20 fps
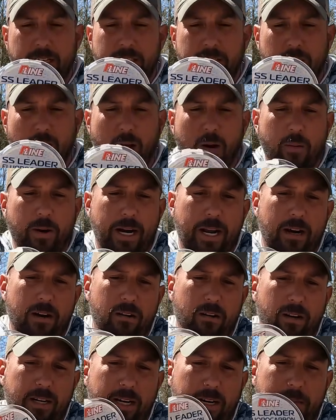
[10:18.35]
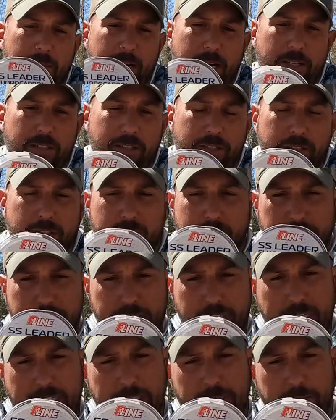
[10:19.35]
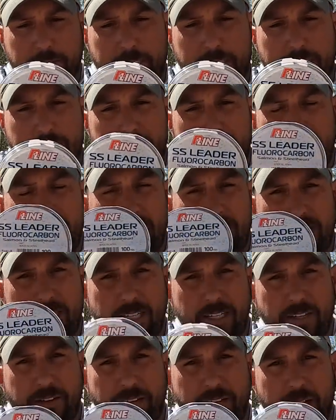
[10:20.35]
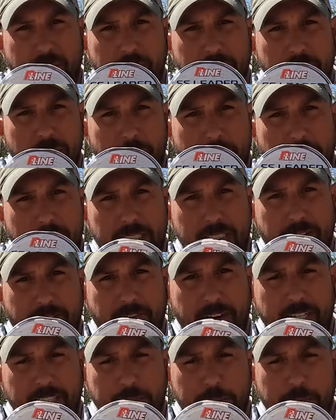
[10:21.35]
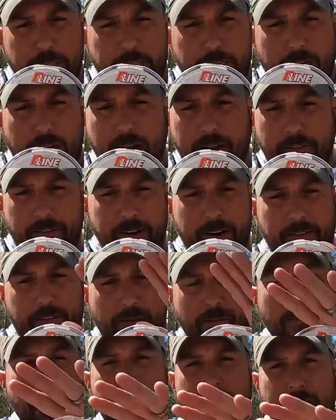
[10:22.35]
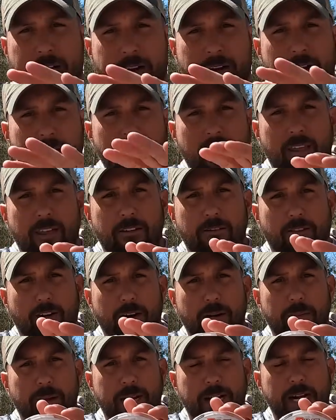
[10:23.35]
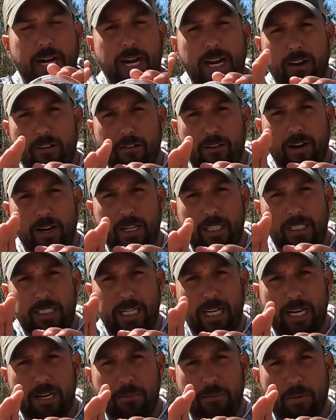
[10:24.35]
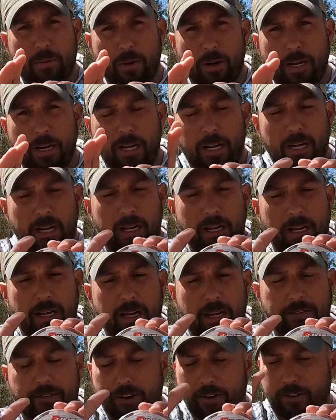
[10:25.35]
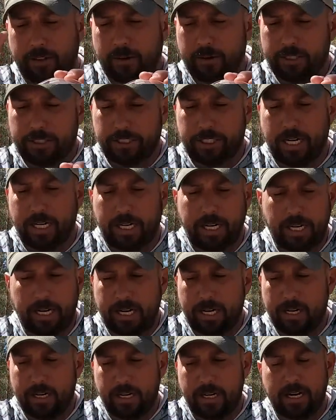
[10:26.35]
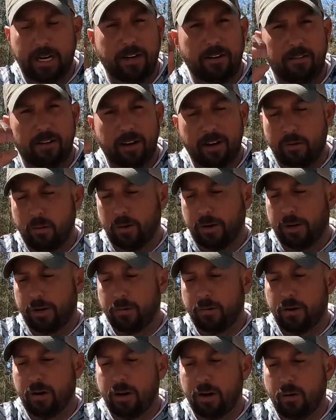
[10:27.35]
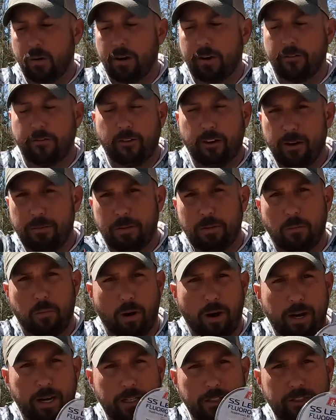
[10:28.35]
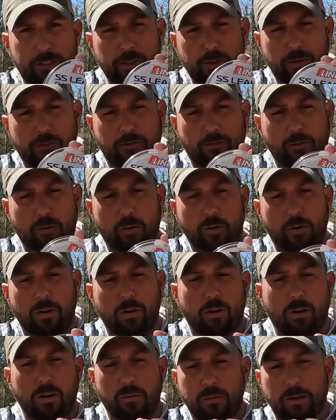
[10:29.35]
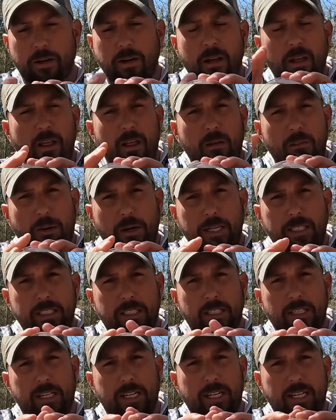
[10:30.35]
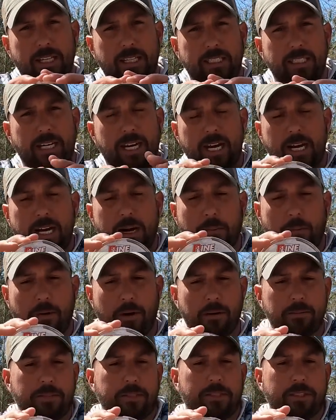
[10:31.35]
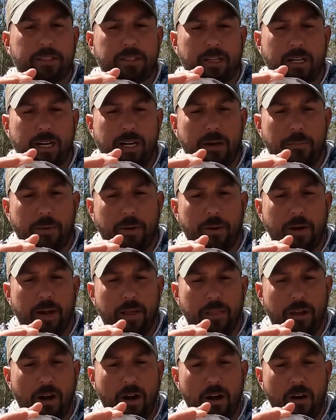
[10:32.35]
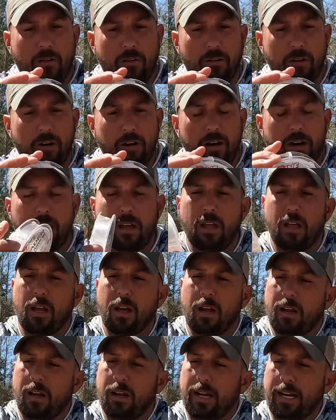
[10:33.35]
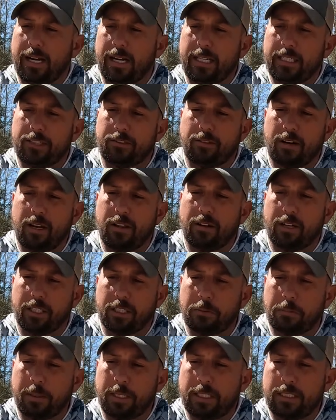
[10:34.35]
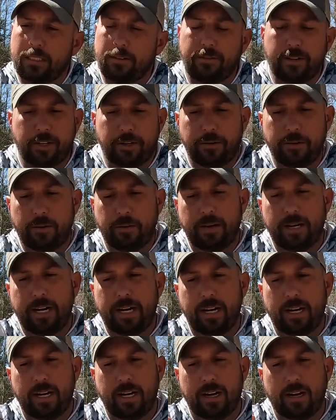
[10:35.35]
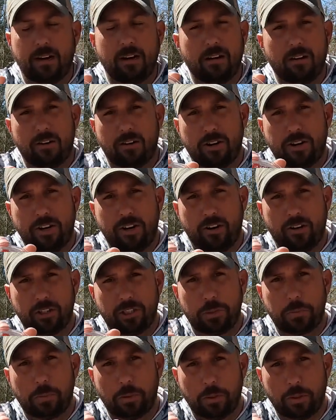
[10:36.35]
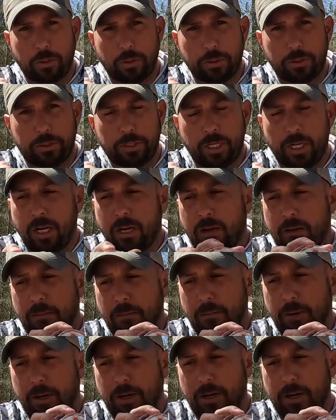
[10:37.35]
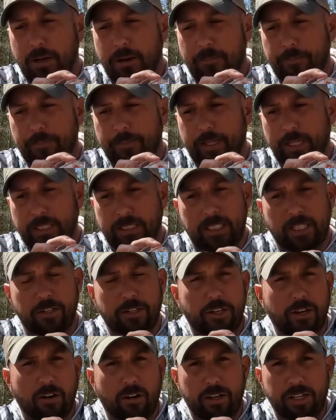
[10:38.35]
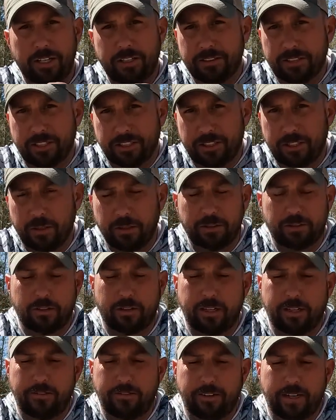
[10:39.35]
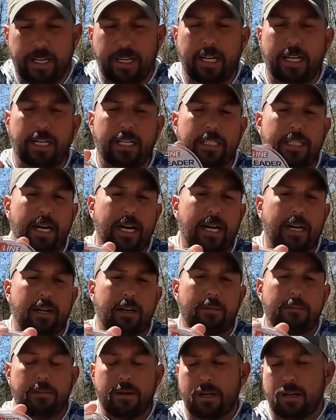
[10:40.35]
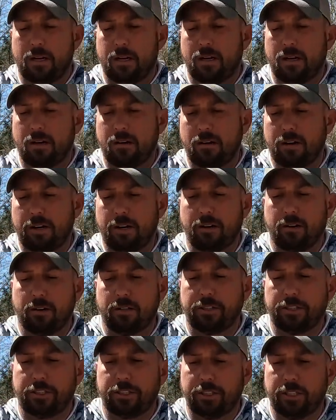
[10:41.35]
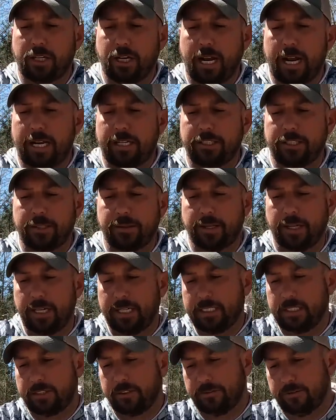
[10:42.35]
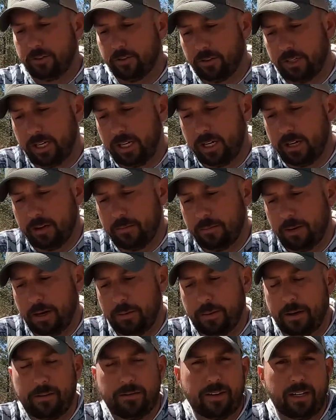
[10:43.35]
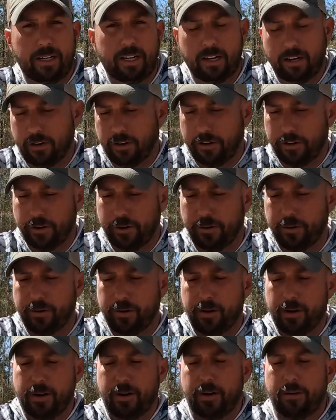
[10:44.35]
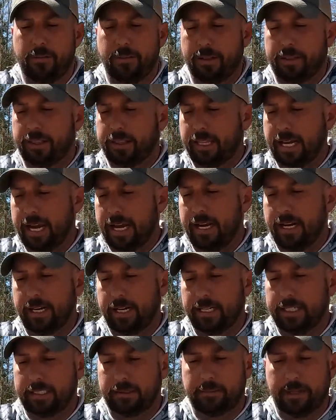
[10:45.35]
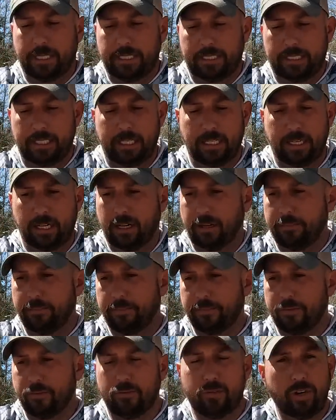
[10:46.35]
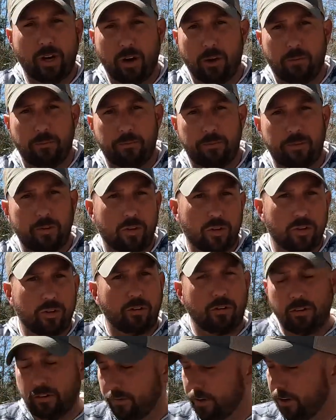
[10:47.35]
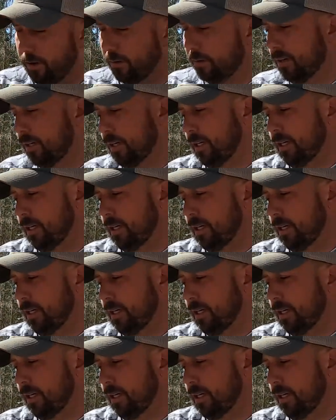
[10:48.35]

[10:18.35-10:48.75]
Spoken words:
So I went out on a limb and I took a chance with this, and I'll tell you that was the best investment that I've ever made from a Ned rig standpoint. If you're throwing a shaky head, a Ned rig where you are going from a braid to a fluorocarbon, please look into this line. I promise you it's going to help you out in the long run. It is rather expensive and you only get it in 100-yard spools, but considering you're only using 2 or 3 feet at a time, 100 yards should last you at least a full year, maybe even a year or two. But that is my setup. So just a review.